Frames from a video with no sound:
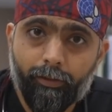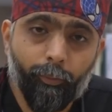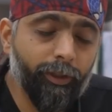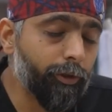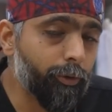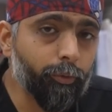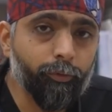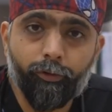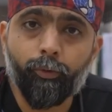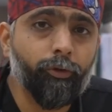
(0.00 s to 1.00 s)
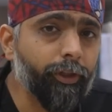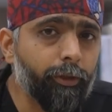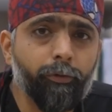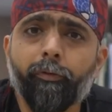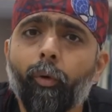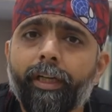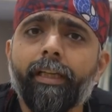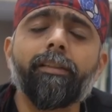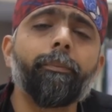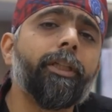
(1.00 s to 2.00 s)
Within 2 to 3 to 4
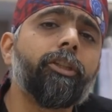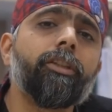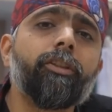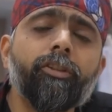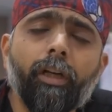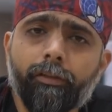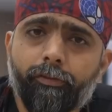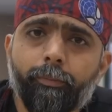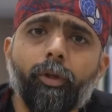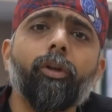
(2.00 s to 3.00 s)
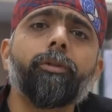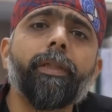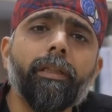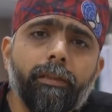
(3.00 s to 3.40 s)
days, the patient is discharged from the hospital.